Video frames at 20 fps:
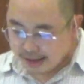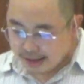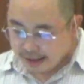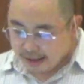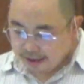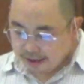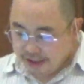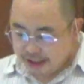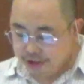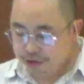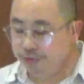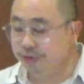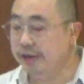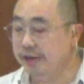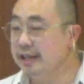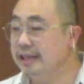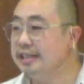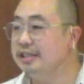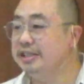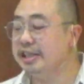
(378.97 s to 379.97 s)
This
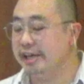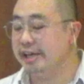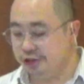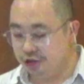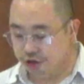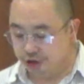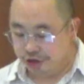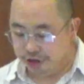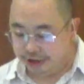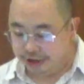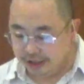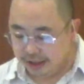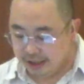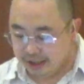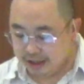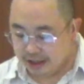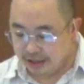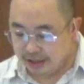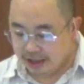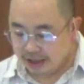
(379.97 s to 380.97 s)
realization
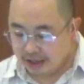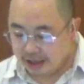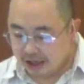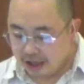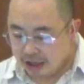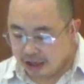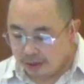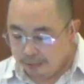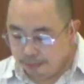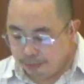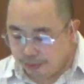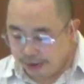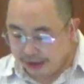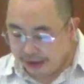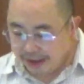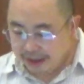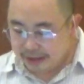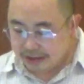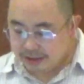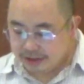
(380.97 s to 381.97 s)

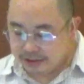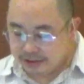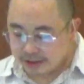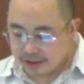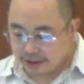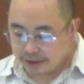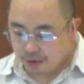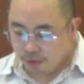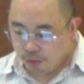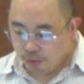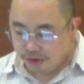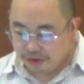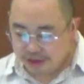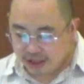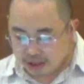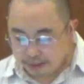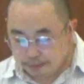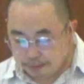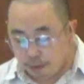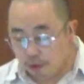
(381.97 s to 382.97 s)
brings with
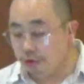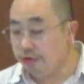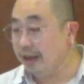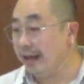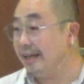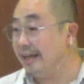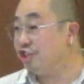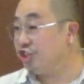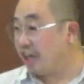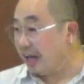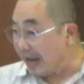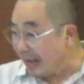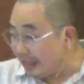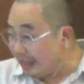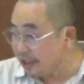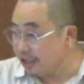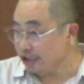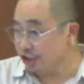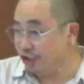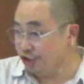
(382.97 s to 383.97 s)
it both a
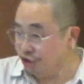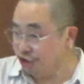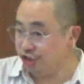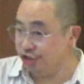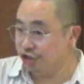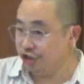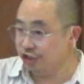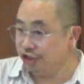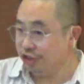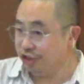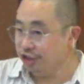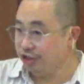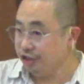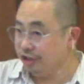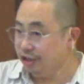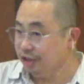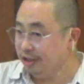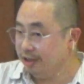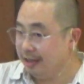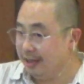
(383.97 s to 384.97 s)
challenge
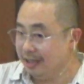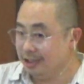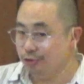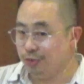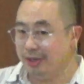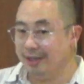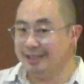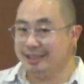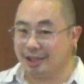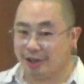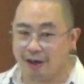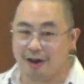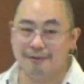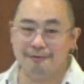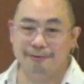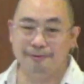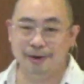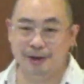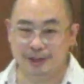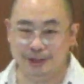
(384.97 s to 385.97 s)
as well as a
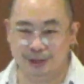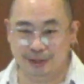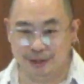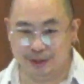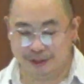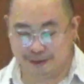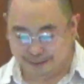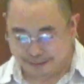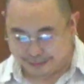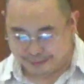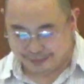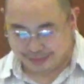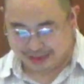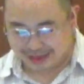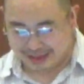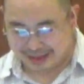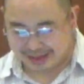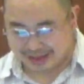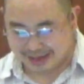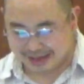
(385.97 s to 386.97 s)
comfort.
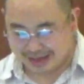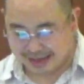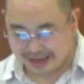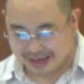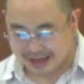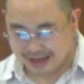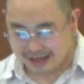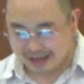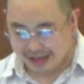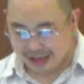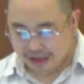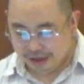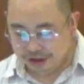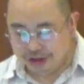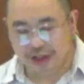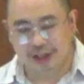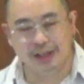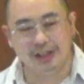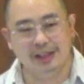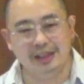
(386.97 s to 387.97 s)
You
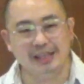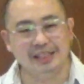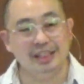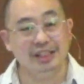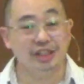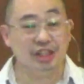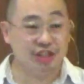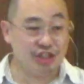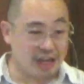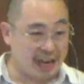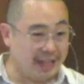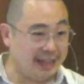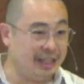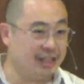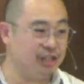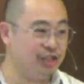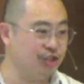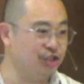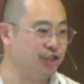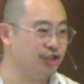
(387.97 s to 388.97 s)
see, this is the
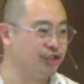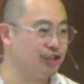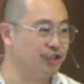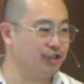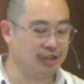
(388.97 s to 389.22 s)
challenge.